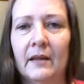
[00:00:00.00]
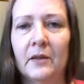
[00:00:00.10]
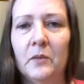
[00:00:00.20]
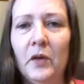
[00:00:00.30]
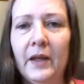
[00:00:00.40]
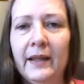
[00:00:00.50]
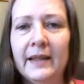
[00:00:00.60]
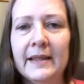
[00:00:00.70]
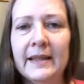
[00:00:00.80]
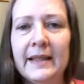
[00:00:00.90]
Good morning,
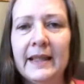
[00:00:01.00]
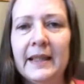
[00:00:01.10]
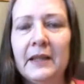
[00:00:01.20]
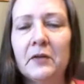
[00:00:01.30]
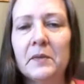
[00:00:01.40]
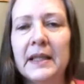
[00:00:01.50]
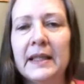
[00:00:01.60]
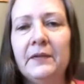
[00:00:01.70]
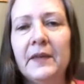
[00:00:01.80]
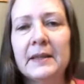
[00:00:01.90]
this is TT from
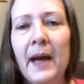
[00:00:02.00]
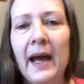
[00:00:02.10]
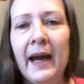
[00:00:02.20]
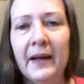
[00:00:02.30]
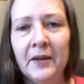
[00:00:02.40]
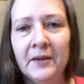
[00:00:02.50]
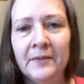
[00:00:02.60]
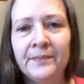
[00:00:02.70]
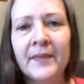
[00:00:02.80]
Ttfixmyhair.